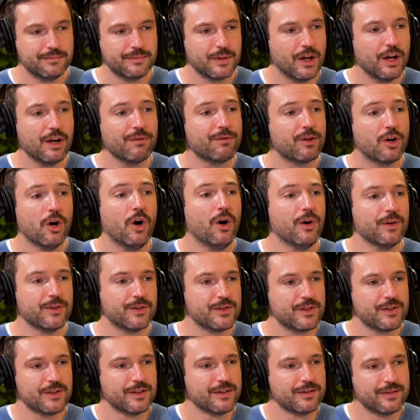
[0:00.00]
kind of
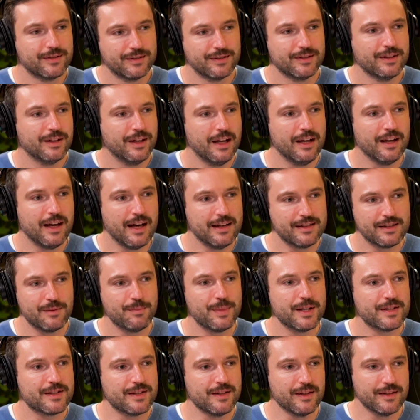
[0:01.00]
cost as a
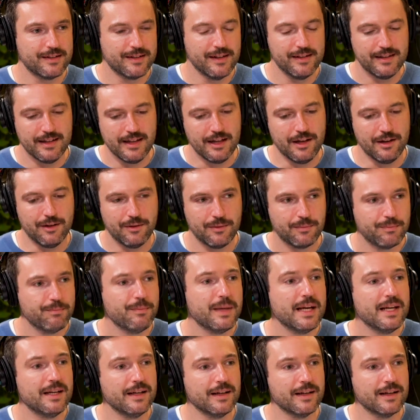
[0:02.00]
business is in
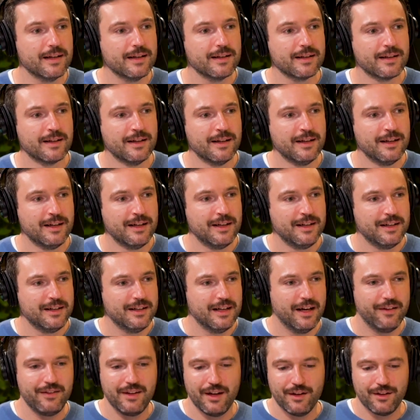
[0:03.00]
media,
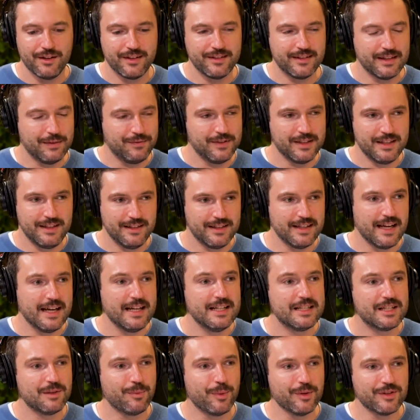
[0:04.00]
and the other 70 to
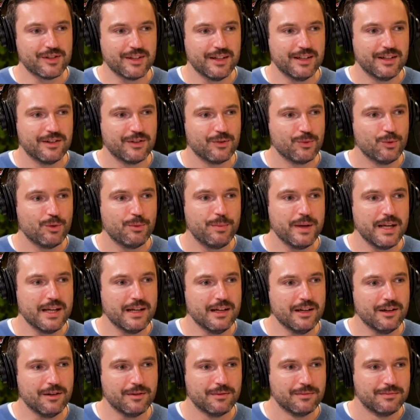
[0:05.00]
80% will be
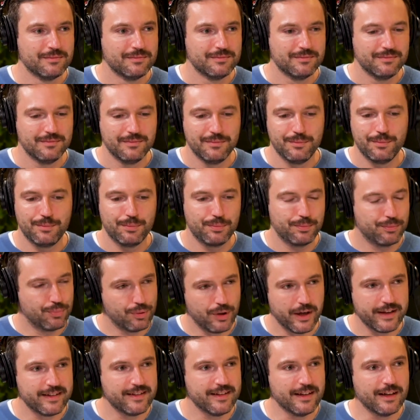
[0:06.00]
in
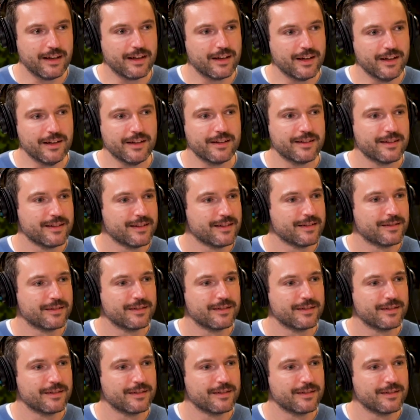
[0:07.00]
pricing cuts,